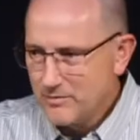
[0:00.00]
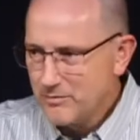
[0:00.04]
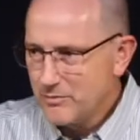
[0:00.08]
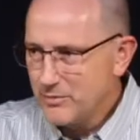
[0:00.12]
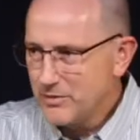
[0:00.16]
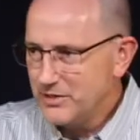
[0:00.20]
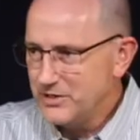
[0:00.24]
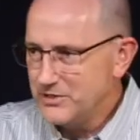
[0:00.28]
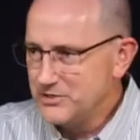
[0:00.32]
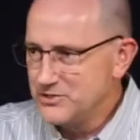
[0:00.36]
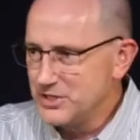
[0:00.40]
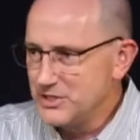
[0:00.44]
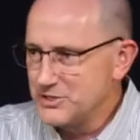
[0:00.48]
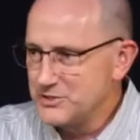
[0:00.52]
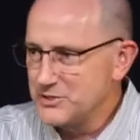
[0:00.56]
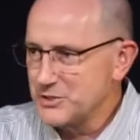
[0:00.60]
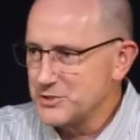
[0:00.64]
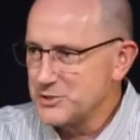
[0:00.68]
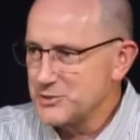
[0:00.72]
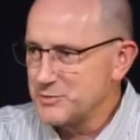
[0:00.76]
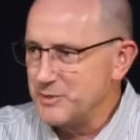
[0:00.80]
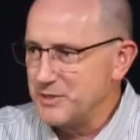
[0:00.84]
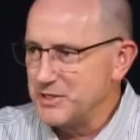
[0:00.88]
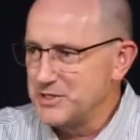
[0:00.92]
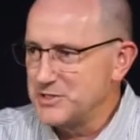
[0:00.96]
Then Jesus
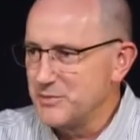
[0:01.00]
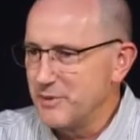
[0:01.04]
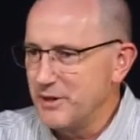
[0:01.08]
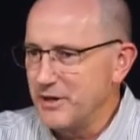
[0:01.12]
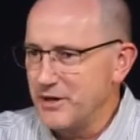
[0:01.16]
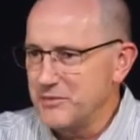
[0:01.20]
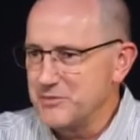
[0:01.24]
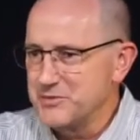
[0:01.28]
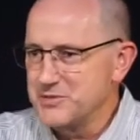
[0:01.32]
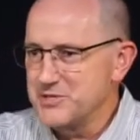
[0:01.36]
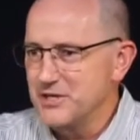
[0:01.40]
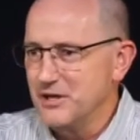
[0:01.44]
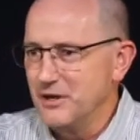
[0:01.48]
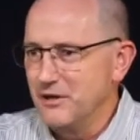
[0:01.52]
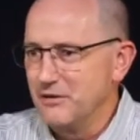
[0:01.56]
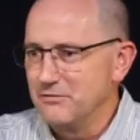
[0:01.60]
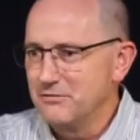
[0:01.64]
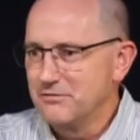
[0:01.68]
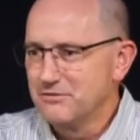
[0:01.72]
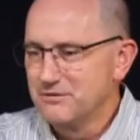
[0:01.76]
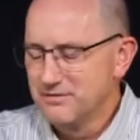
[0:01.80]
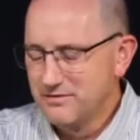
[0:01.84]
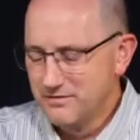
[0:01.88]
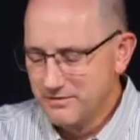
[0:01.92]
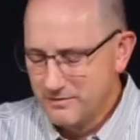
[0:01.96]
speaks about himself.
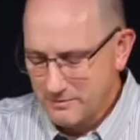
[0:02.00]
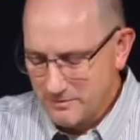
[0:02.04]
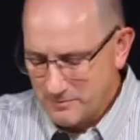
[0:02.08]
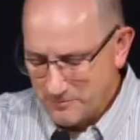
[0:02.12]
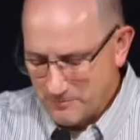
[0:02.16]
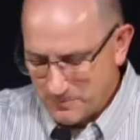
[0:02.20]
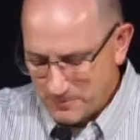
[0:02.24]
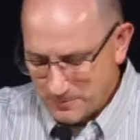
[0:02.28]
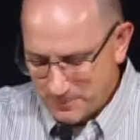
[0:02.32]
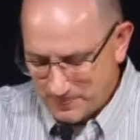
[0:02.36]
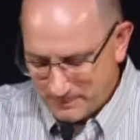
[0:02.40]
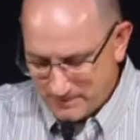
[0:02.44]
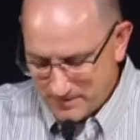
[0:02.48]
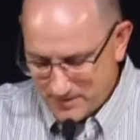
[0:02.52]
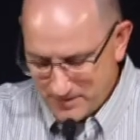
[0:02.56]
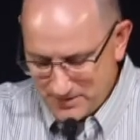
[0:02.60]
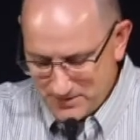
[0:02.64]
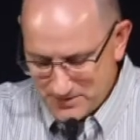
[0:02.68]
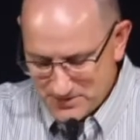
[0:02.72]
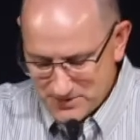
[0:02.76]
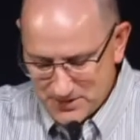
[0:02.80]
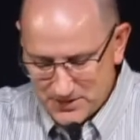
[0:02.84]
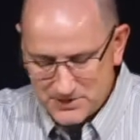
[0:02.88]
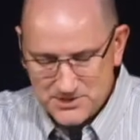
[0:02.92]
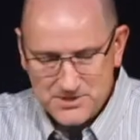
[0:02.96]
He
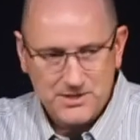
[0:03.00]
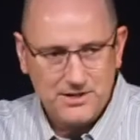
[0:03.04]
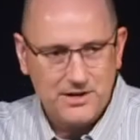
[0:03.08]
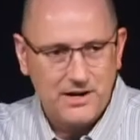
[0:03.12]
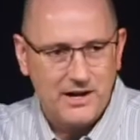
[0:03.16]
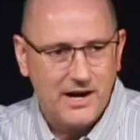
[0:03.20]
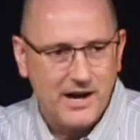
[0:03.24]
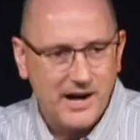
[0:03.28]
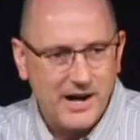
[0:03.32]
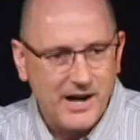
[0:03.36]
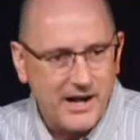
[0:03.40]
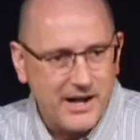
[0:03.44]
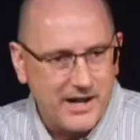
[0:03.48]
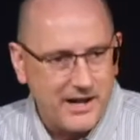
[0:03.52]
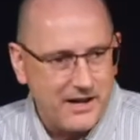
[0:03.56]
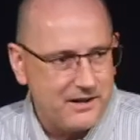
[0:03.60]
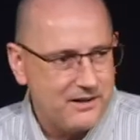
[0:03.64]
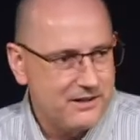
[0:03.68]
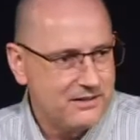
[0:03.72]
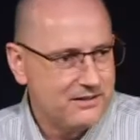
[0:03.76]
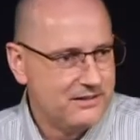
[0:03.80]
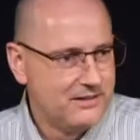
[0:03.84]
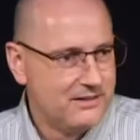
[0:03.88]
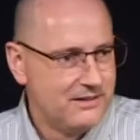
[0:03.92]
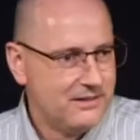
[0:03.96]
says that I
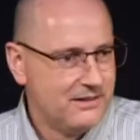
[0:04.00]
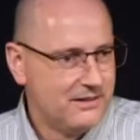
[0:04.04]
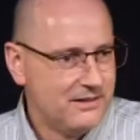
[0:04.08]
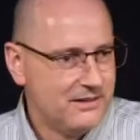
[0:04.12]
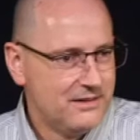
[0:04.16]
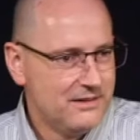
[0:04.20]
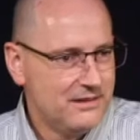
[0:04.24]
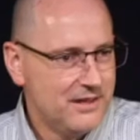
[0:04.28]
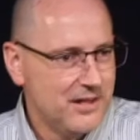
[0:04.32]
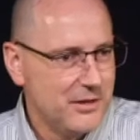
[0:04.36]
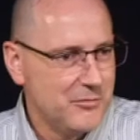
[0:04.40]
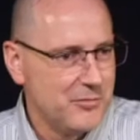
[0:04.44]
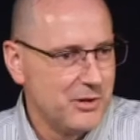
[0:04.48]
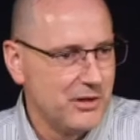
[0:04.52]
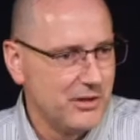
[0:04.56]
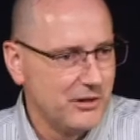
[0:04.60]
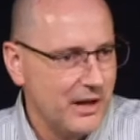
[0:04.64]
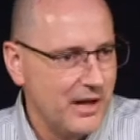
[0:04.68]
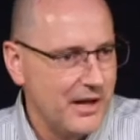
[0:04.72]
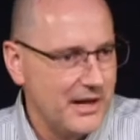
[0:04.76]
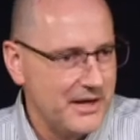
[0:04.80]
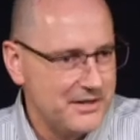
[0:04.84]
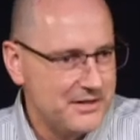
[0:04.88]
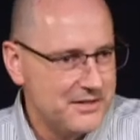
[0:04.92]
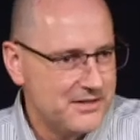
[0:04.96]
am the
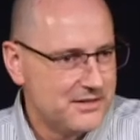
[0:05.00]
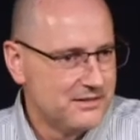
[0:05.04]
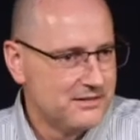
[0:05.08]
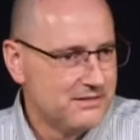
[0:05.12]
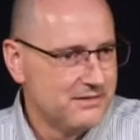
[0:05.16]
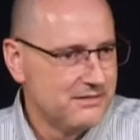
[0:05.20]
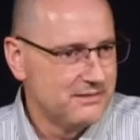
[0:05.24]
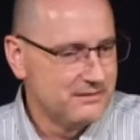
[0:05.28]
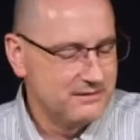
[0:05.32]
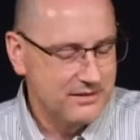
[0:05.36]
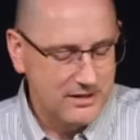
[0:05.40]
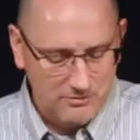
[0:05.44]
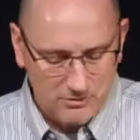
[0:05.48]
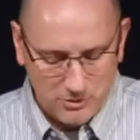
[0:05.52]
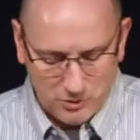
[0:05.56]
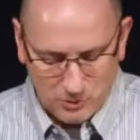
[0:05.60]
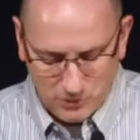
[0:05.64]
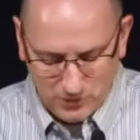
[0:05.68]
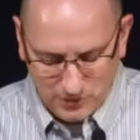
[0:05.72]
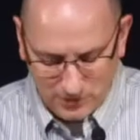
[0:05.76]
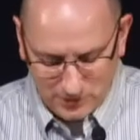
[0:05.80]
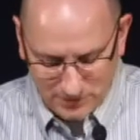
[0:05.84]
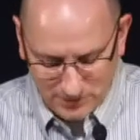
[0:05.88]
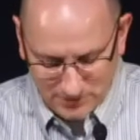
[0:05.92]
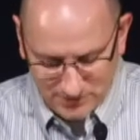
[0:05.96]
light of the
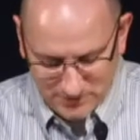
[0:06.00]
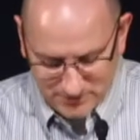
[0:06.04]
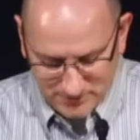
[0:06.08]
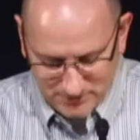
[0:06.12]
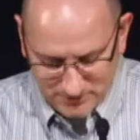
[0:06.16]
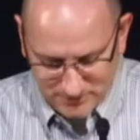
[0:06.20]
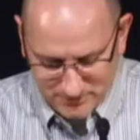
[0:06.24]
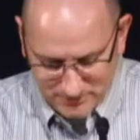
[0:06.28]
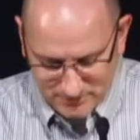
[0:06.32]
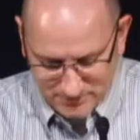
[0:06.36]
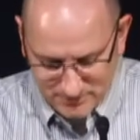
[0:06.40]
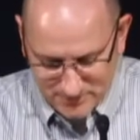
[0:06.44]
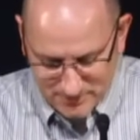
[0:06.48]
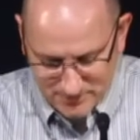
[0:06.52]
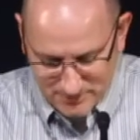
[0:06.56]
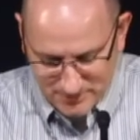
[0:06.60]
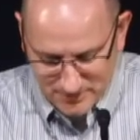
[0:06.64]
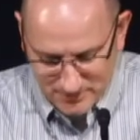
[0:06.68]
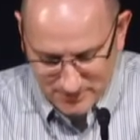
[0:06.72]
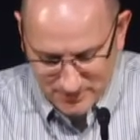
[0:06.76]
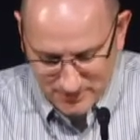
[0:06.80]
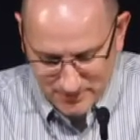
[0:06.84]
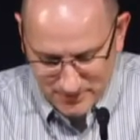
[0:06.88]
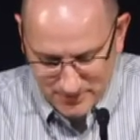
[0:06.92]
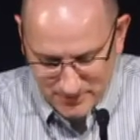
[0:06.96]
world.
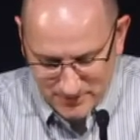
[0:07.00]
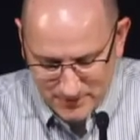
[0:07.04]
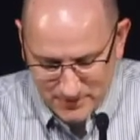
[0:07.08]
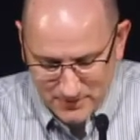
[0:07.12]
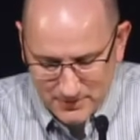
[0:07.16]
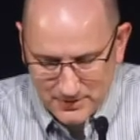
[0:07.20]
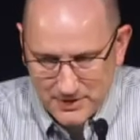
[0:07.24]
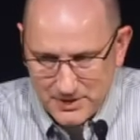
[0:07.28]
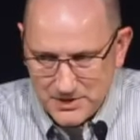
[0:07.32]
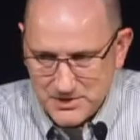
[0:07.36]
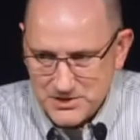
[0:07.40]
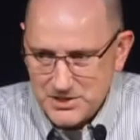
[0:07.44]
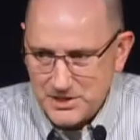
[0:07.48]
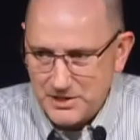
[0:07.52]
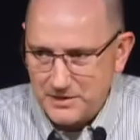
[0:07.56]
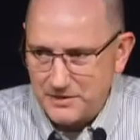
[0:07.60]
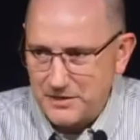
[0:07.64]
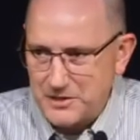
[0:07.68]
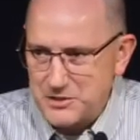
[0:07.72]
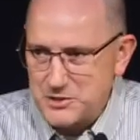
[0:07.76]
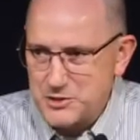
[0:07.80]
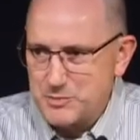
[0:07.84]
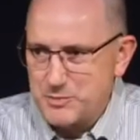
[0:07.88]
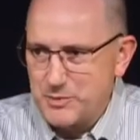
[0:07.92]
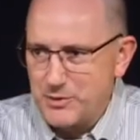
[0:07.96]
He's saying
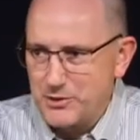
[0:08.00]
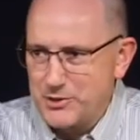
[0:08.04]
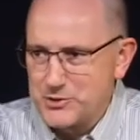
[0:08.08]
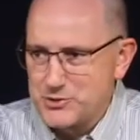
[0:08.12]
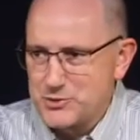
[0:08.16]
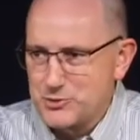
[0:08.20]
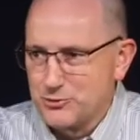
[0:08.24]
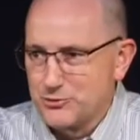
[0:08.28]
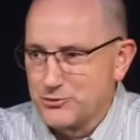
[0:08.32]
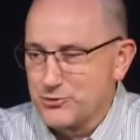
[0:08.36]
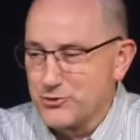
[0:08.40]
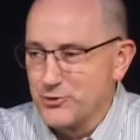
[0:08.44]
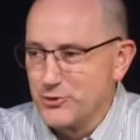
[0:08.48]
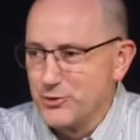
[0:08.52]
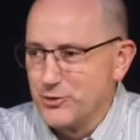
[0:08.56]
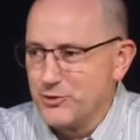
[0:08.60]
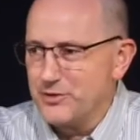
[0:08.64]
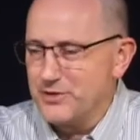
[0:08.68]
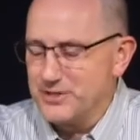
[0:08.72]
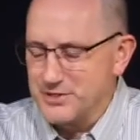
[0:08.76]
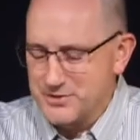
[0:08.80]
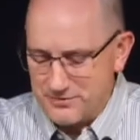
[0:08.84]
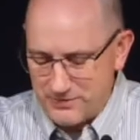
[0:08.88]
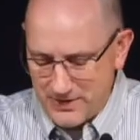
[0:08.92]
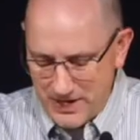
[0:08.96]
that spiritual truth
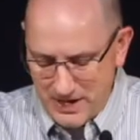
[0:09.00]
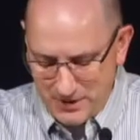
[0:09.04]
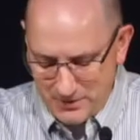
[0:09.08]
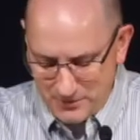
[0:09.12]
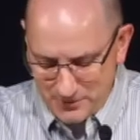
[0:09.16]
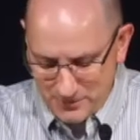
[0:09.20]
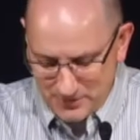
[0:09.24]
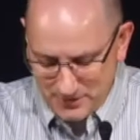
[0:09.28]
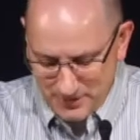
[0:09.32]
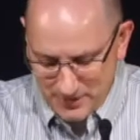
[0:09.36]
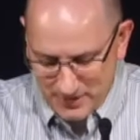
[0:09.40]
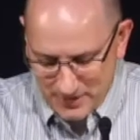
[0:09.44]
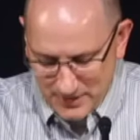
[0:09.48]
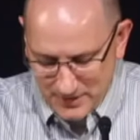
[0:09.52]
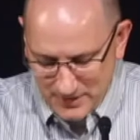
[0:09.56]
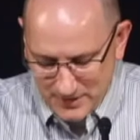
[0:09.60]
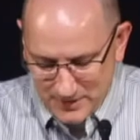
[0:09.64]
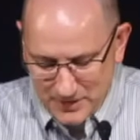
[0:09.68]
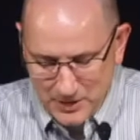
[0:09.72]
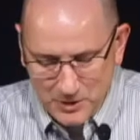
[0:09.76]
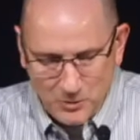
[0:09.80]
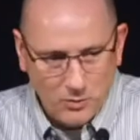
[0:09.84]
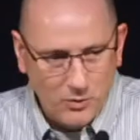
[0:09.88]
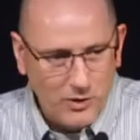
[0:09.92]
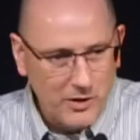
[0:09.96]
is found
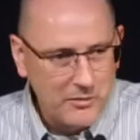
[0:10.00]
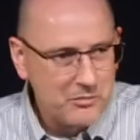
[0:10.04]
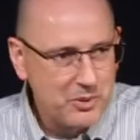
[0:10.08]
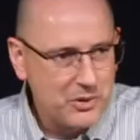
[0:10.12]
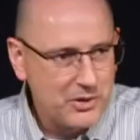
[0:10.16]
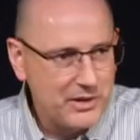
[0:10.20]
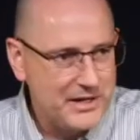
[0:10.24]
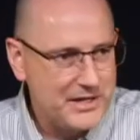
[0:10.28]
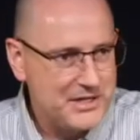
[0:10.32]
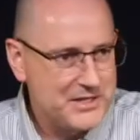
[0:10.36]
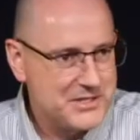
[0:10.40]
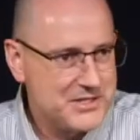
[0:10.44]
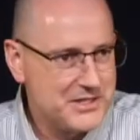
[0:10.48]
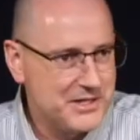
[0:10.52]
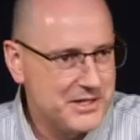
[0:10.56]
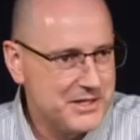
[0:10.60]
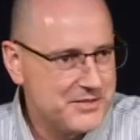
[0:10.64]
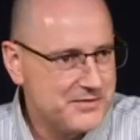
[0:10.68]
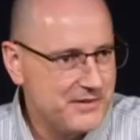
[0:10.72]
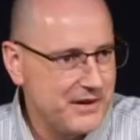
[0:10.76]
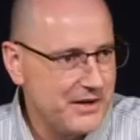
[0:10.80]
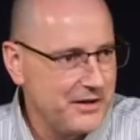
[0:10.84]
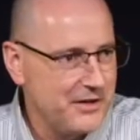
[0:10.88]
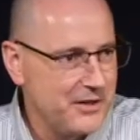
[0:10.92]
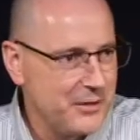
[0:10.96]
in one place, and it's
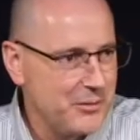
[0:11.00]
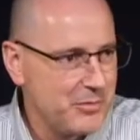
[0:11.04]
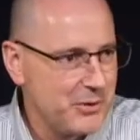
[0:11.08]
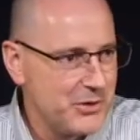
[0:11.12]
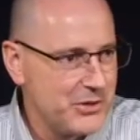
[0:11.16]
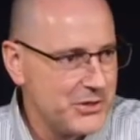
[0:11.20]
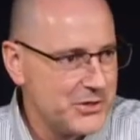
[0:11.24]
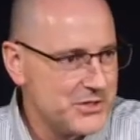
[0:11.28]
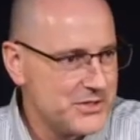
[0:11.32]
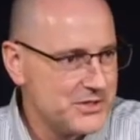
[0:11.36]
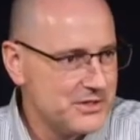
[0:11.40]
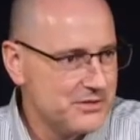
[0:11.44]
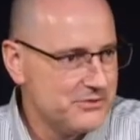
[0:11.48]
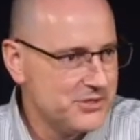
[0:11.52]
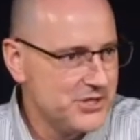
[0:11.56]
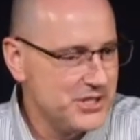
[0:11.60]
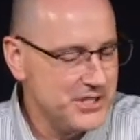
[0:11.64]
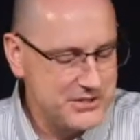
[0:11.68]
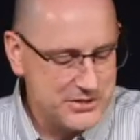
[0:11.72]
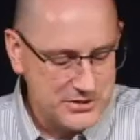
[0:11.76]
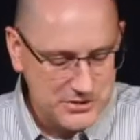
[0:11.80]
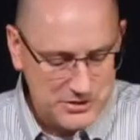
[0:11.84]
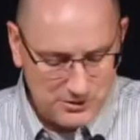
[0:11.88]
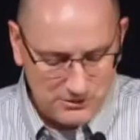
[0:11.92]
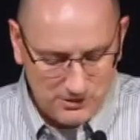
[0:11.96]
found in the person of
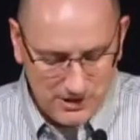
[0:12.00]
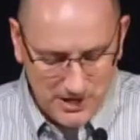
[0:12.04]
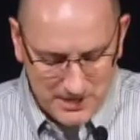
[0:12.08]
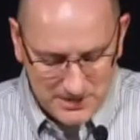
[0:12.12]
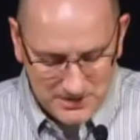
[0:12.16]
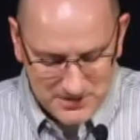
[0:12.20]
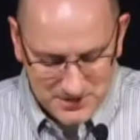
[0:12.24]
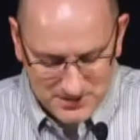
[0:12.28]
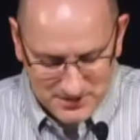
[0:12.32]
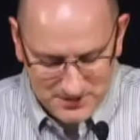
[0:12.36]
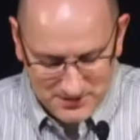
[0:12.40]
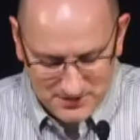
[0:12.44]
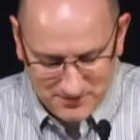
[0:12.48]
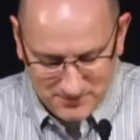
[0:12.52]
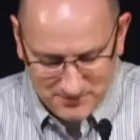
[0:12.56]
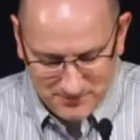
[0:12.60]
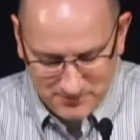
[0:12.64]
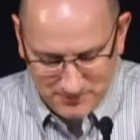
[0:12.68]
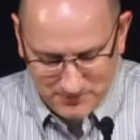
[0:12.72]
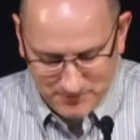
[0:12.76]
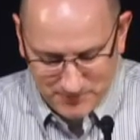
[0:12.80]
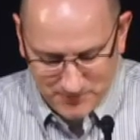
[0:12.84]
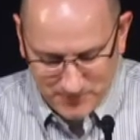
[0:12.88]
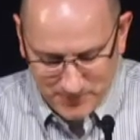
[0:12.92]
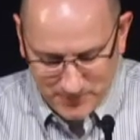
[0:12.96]
Jesus Christ.
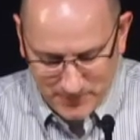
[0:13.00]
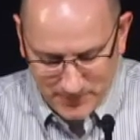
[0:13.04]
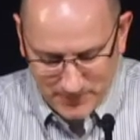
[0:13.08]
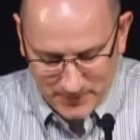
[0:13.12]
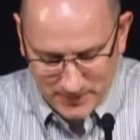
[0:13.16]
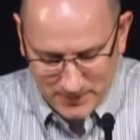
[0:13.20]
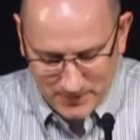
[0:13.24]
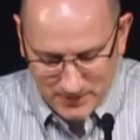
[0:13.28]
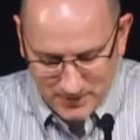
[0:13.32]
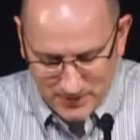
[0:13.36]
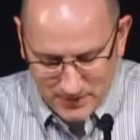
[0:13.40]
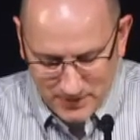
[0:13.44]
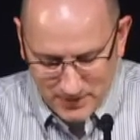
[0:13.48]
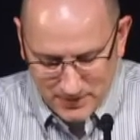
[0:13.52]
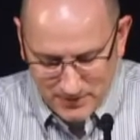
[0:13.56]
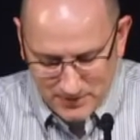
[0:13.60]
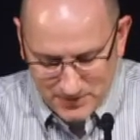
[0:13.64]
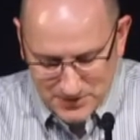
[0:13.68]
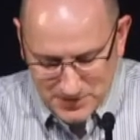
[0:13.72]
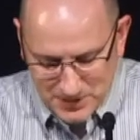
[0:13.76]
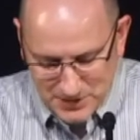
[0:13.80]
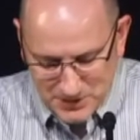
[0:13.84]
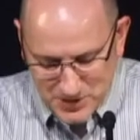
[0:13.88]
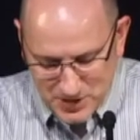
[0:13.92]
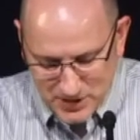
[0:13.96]
The
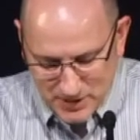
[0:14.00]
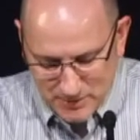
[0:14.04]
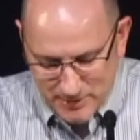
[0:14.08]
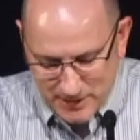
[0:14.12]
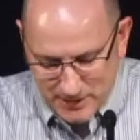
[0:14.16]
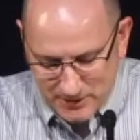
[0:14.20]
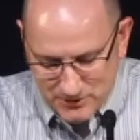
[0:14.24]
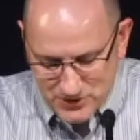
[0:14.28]
teaching about